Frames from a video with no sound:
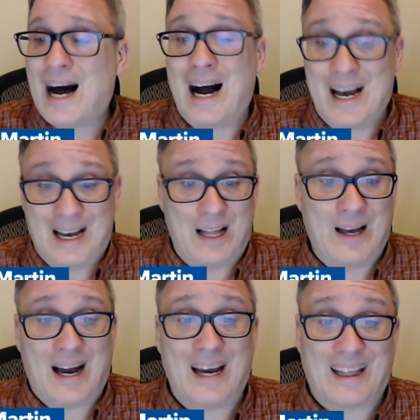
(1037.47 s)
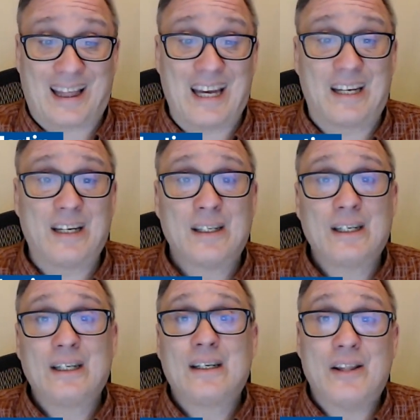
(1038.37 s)
I think
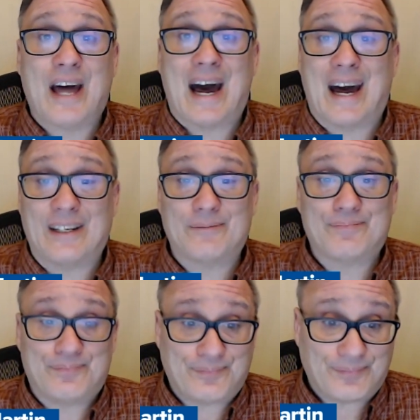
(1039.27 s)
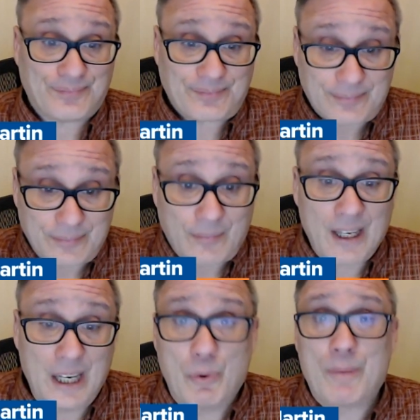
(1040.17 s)
that
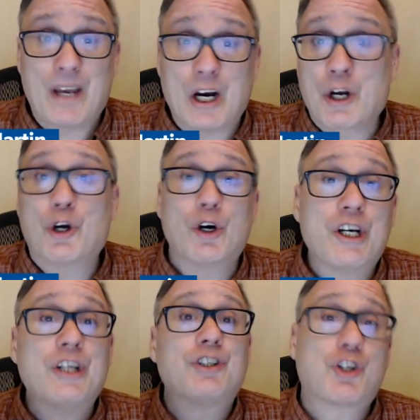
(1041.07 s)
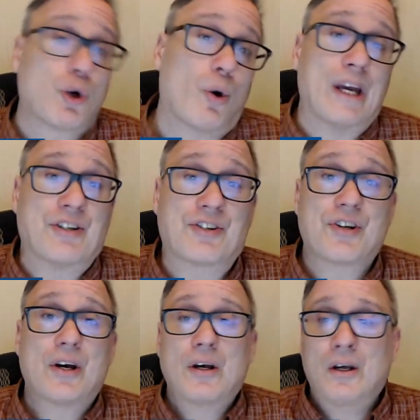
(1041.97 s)
he would be a good choice
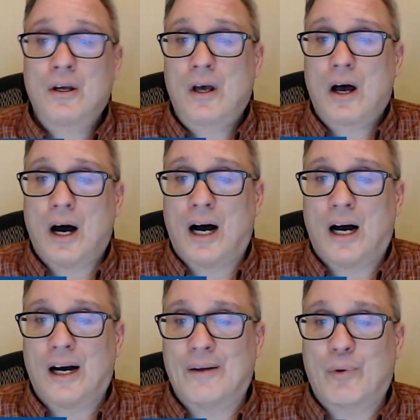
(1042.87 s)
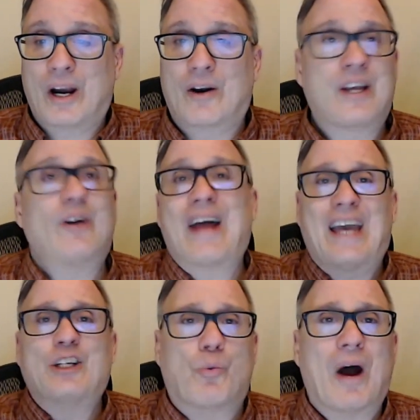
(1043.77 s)
where he'll
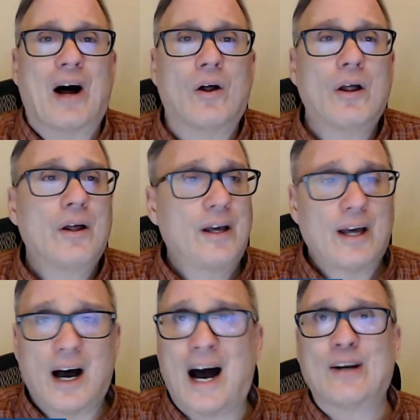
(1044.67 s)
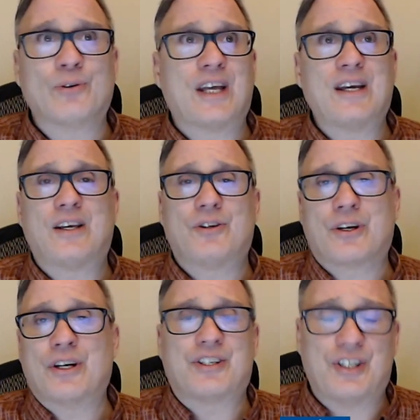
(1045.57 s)
age well. I don't think you're
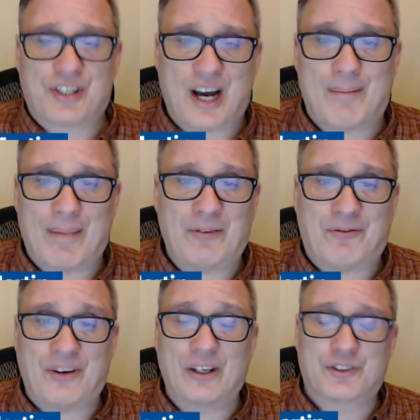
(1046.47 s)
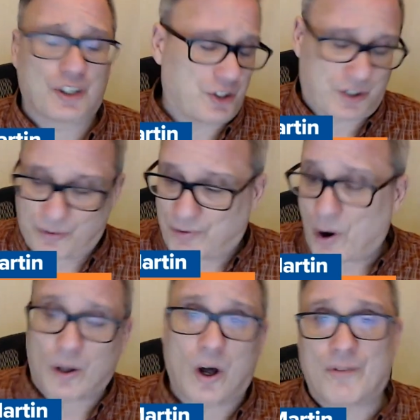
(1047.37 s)
going to see Scott Mayfield just
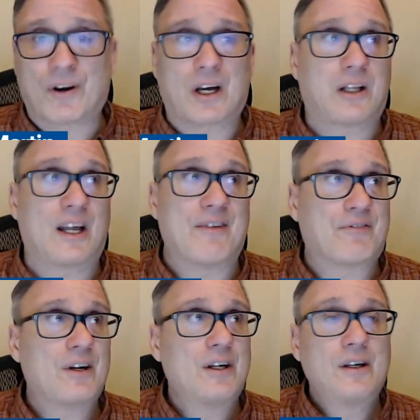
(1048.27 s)
fall off a cliff